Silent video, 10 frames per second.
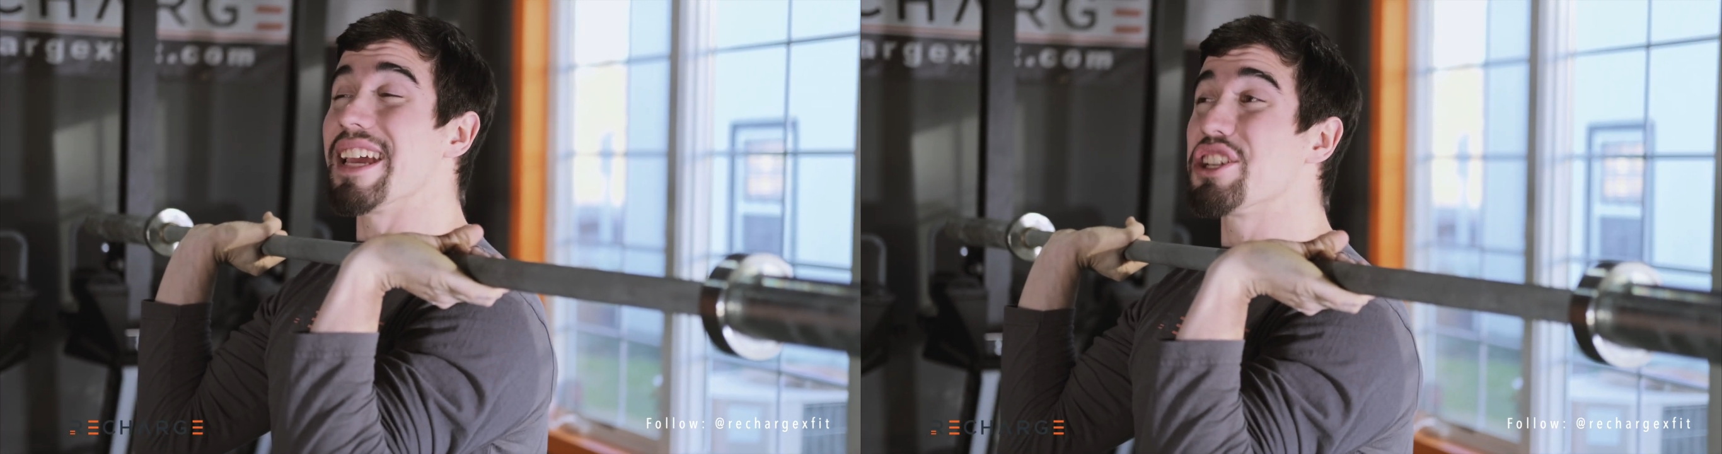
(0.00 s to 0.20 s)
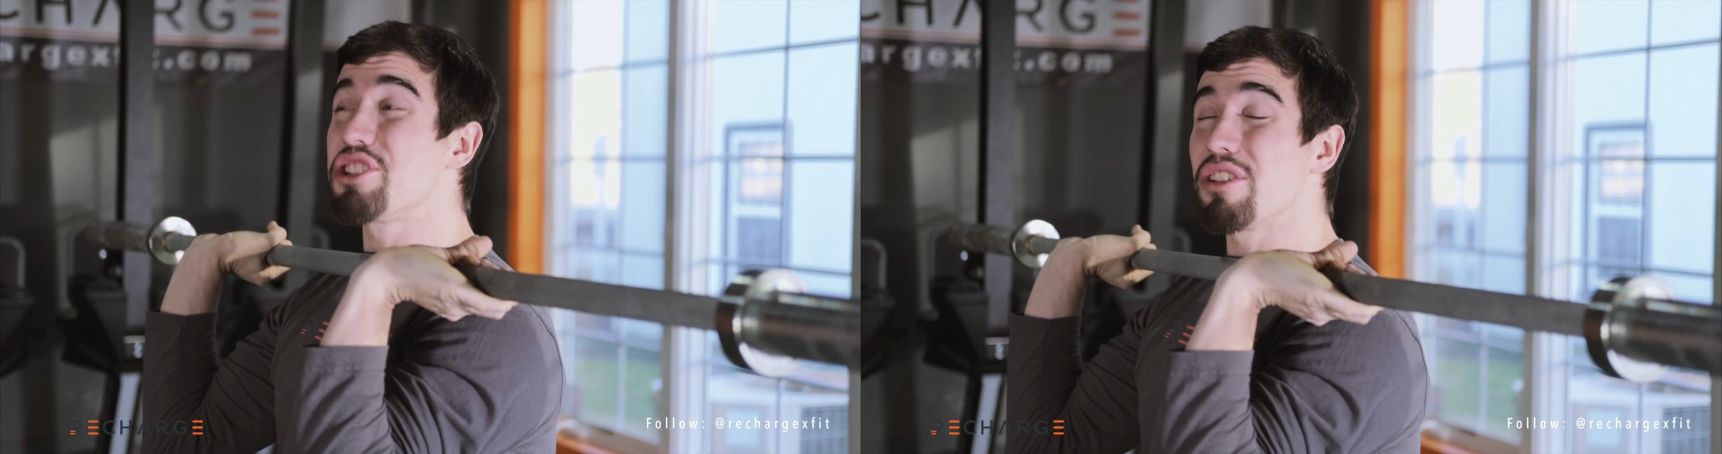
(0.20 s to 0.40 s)

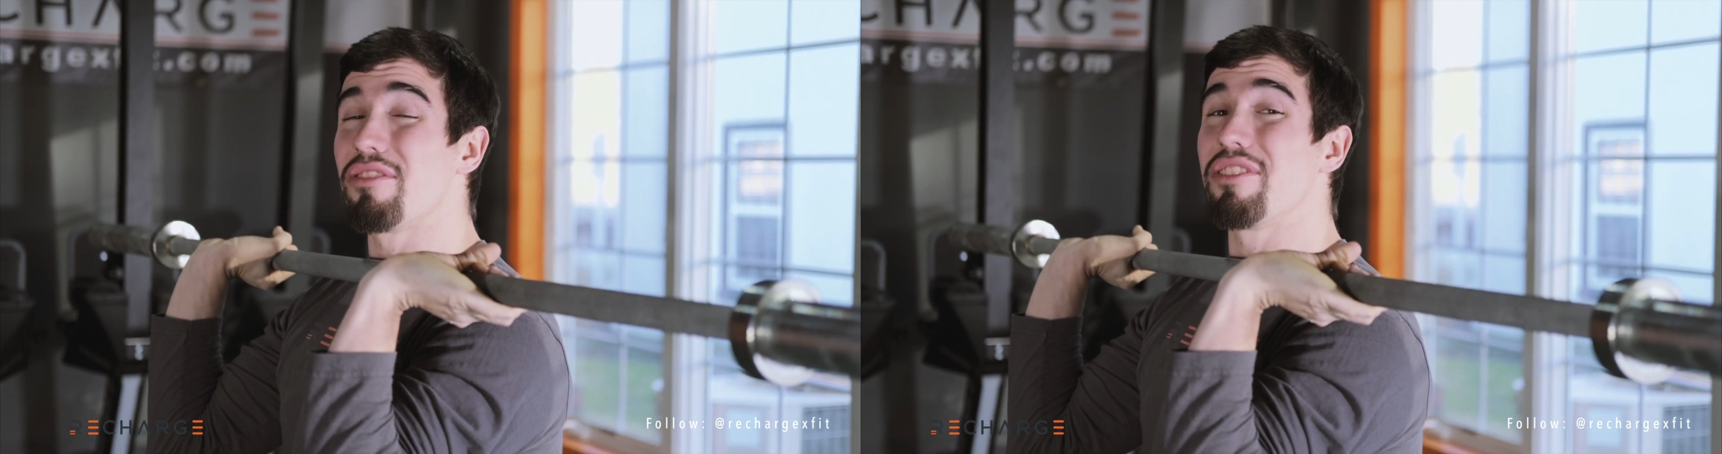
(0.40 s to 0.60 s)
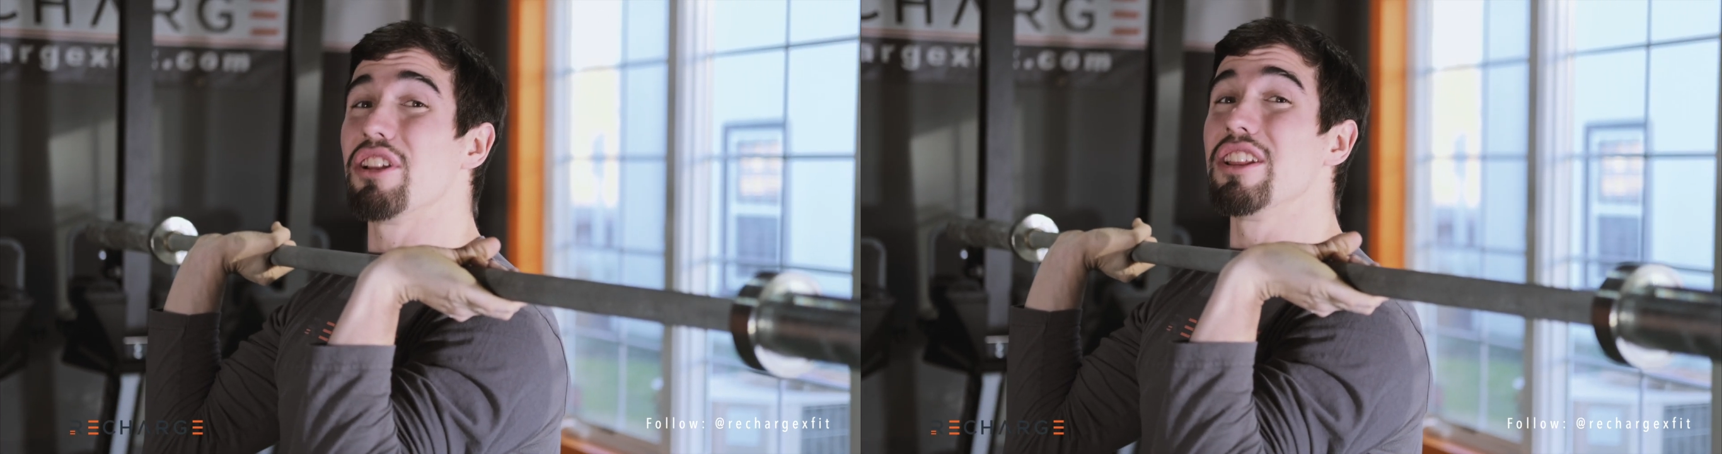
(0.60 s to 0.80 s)
it
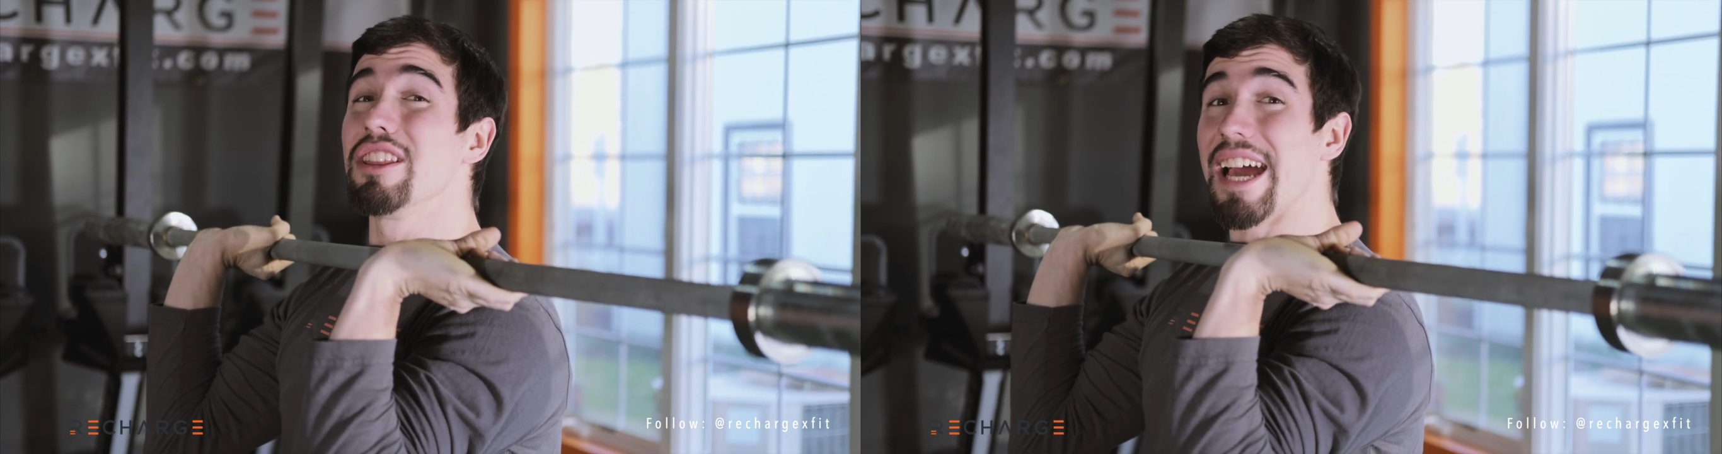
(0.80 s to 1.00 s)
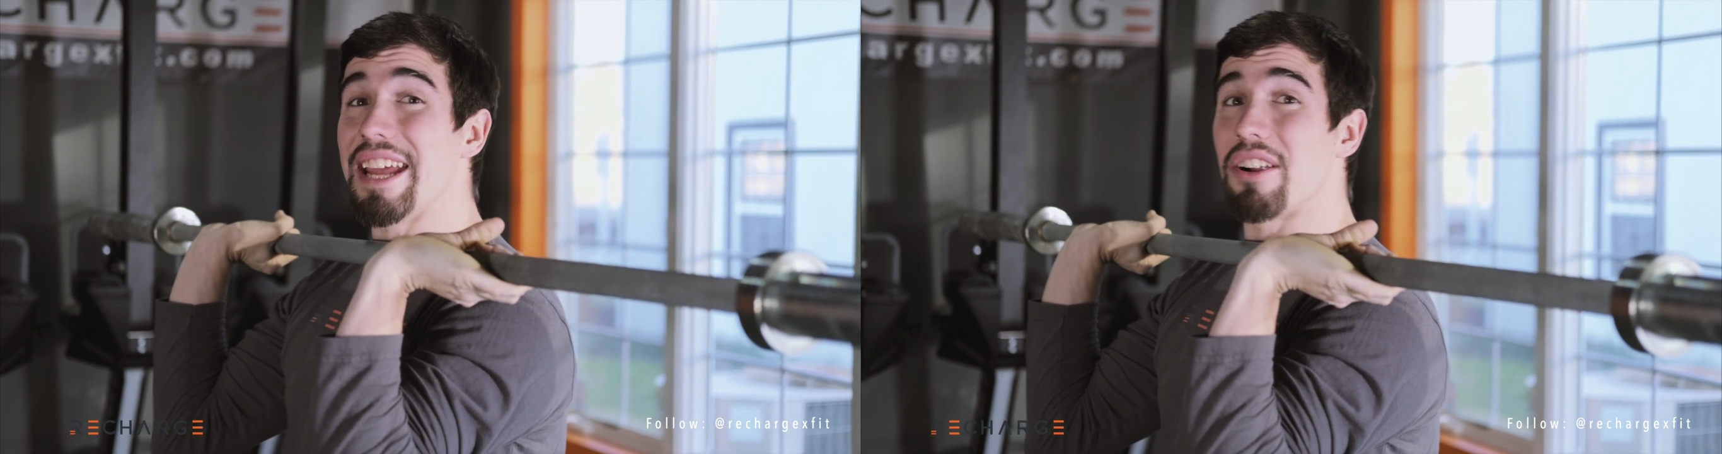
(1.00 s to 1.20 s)
should feel
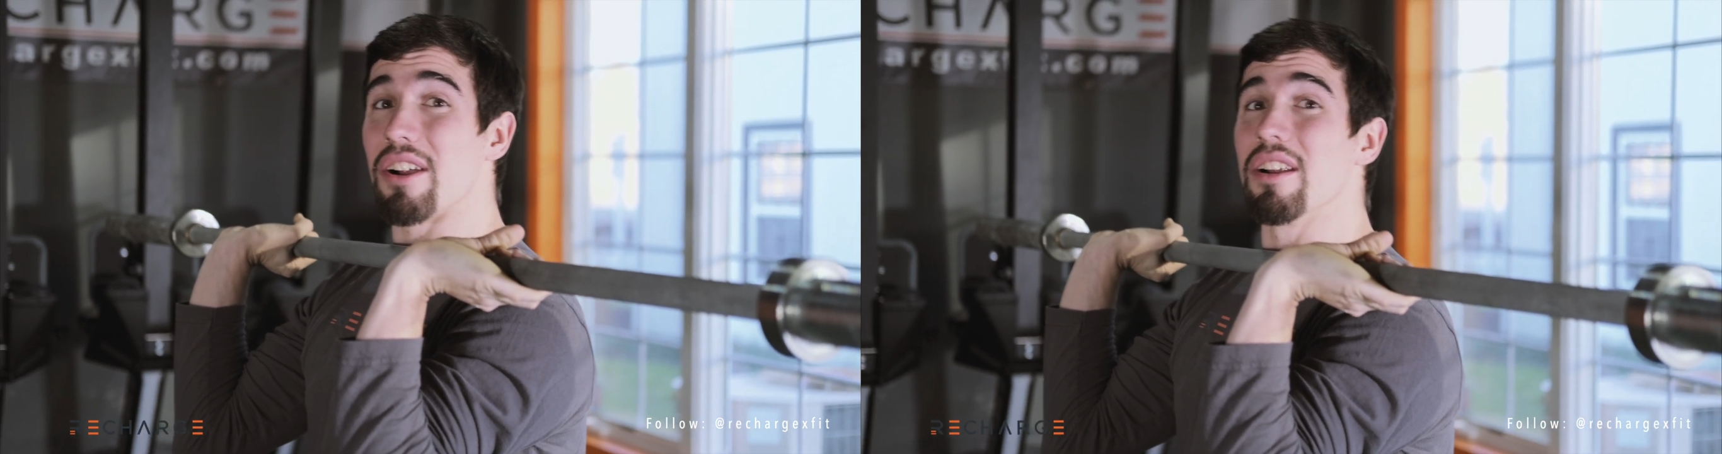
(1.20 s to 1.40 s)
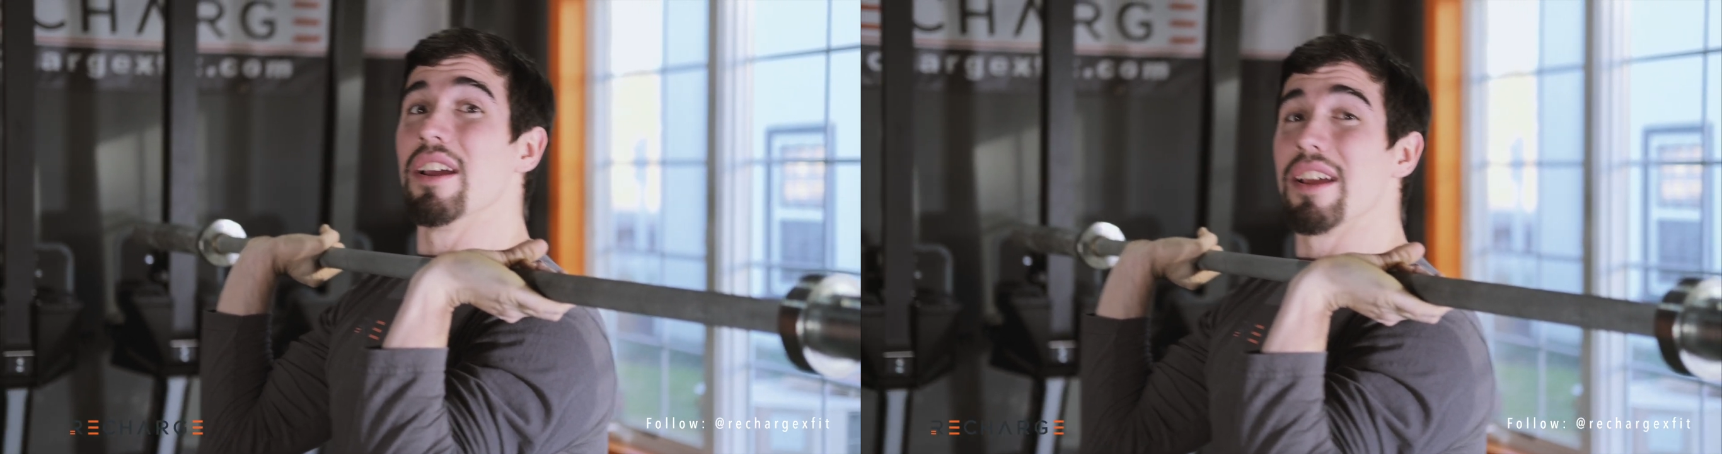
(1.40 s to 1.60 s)
lighter,